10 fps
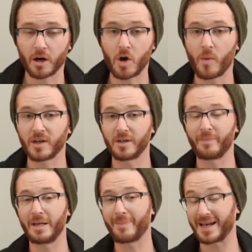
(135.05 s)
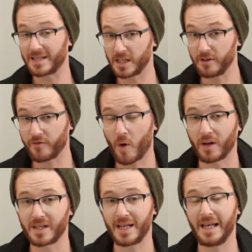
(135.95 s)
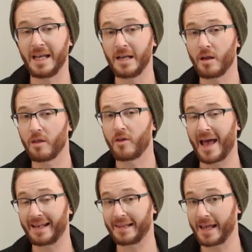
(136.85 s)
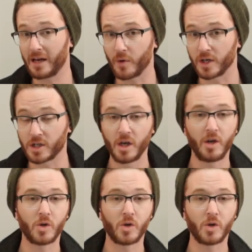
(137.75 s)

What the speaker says: are going to be by default in that language.